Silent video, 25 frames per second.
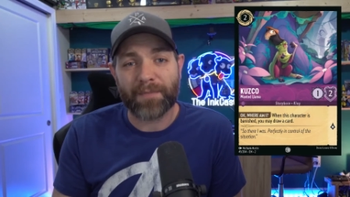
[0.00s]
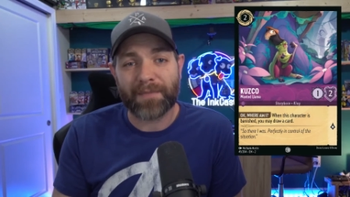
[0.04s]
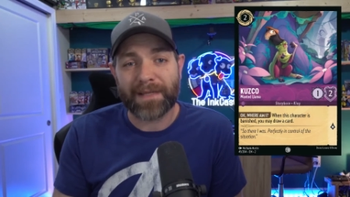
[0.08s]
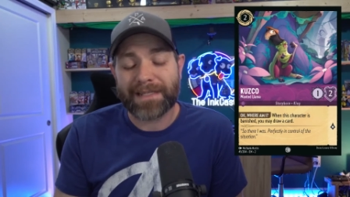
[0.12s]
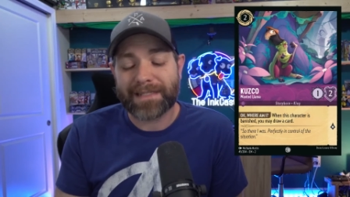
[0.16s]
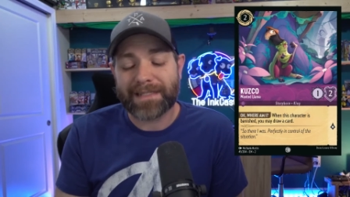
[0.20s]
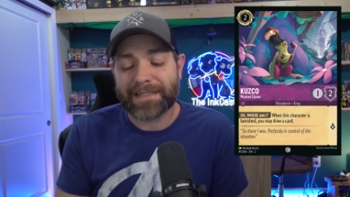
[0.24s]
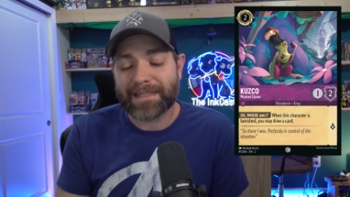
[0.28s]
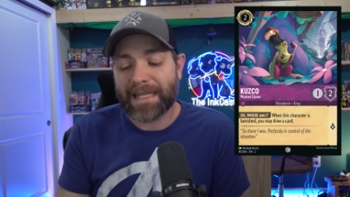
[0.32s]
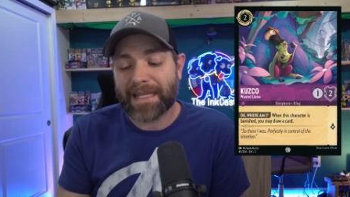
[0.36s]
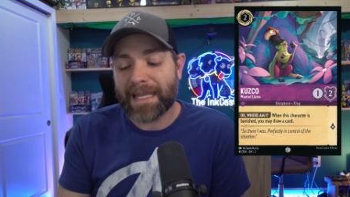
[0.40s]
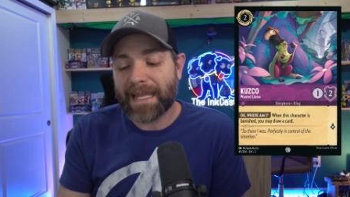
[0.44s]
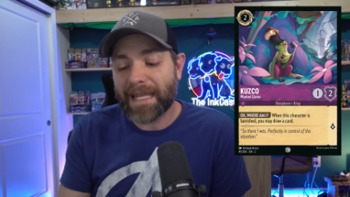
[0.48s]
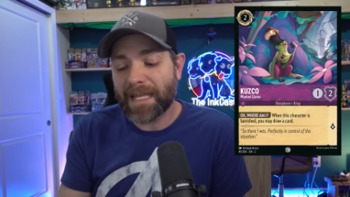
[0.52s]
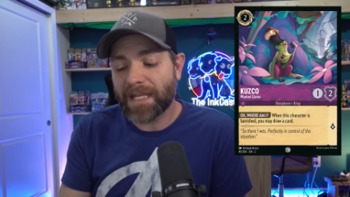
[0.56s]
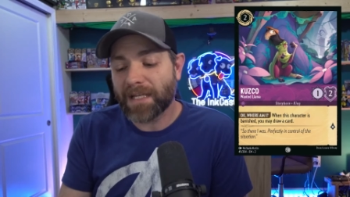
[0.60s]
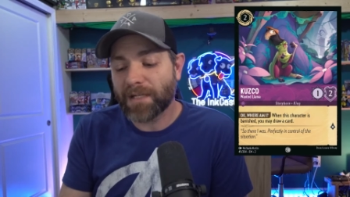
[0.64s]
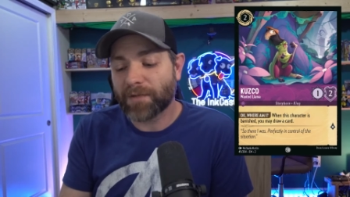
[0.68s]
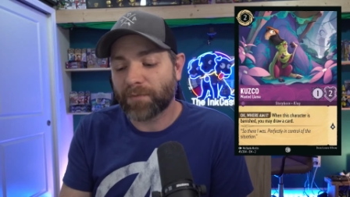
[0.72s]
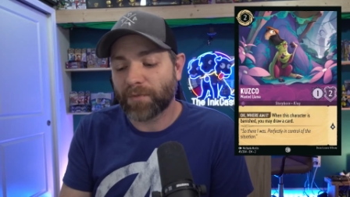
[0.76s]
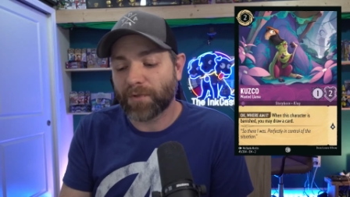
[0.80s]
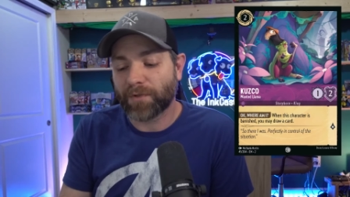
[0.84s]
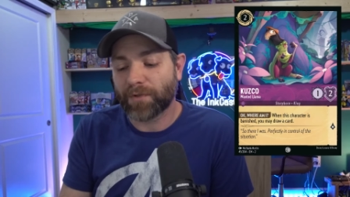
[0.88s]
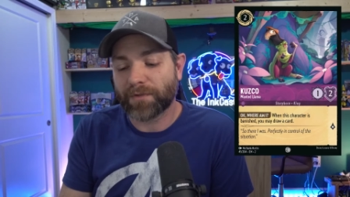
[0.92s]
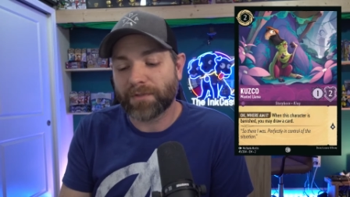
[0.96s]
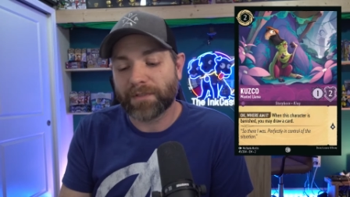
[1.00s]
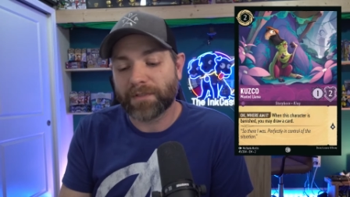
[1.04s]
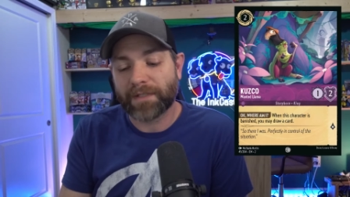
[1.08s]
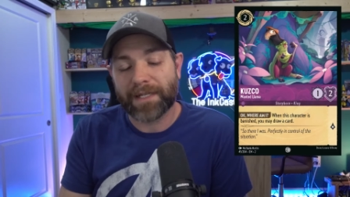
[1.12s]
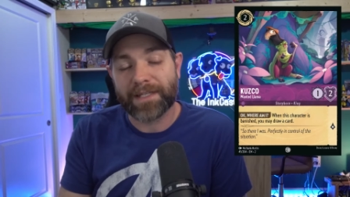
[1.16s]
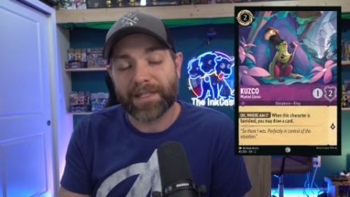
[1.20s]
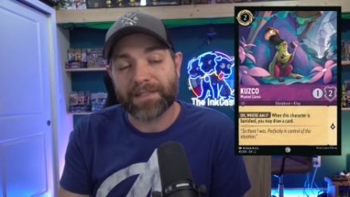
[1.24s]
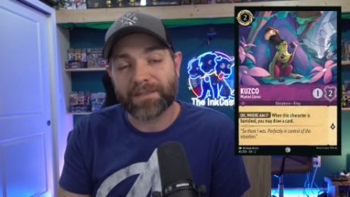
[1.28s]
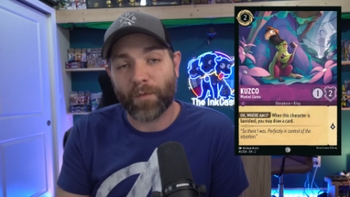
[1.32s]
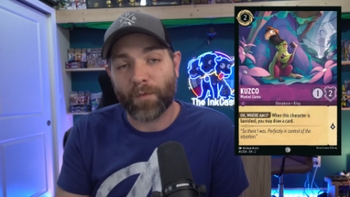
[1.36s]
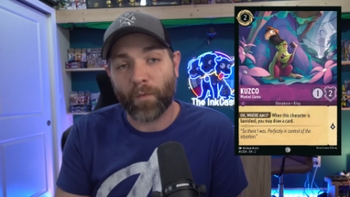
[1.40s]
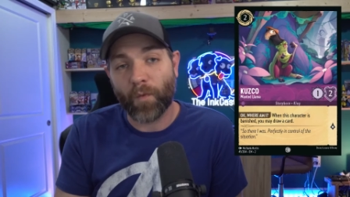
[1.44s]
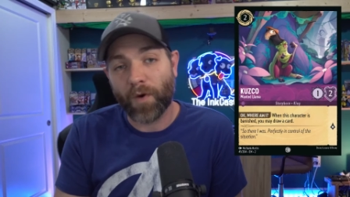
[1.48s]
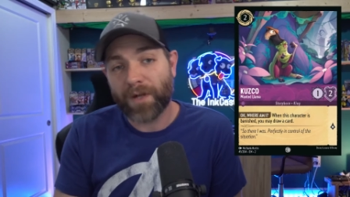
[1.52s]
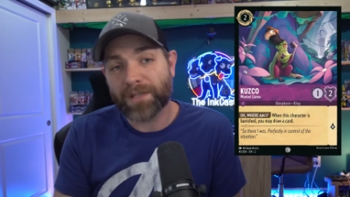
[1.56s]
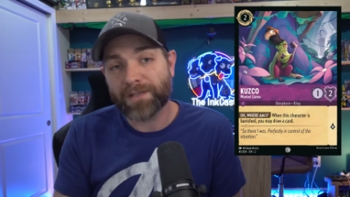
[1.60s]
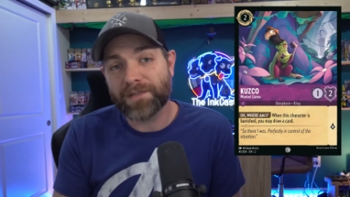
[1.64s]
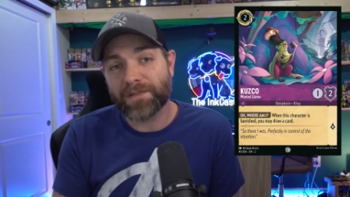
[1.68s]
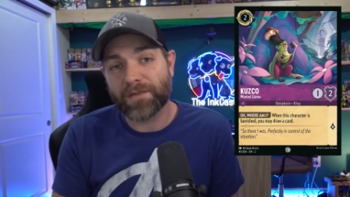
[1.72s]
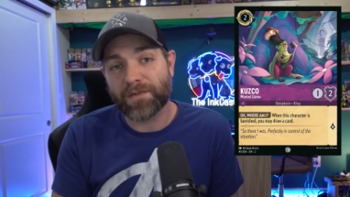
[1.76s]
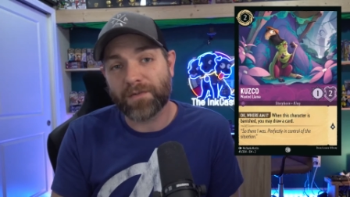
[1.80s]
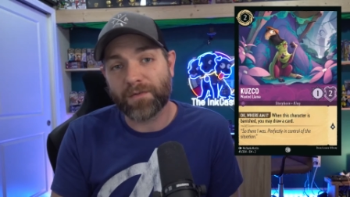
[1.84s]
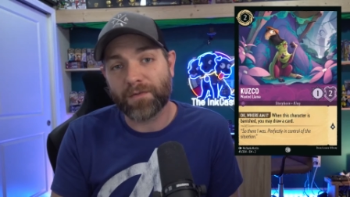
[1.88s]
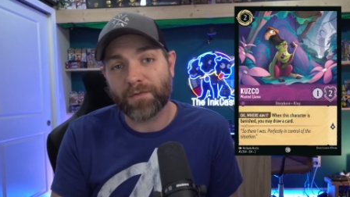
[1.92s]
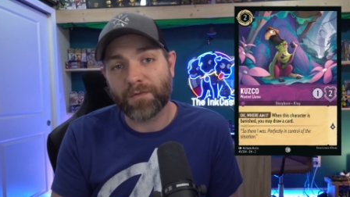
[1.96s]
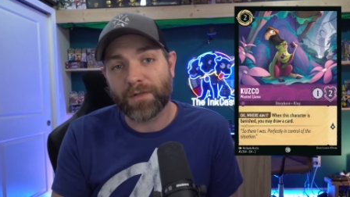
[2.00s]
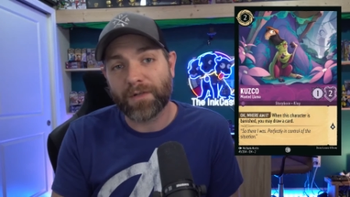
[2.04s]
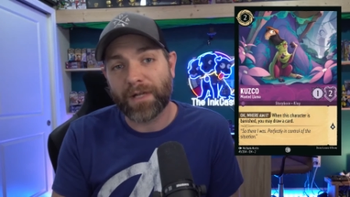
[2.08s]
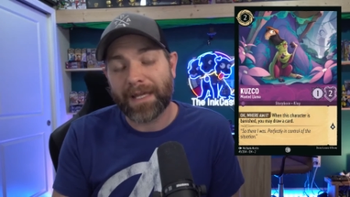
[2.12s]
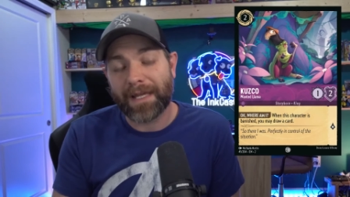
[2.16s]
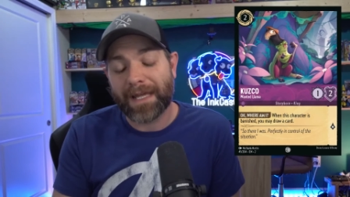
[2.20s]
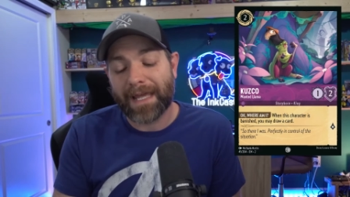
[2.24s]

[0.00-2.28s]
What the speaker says: he's inkable, he's a 1/2,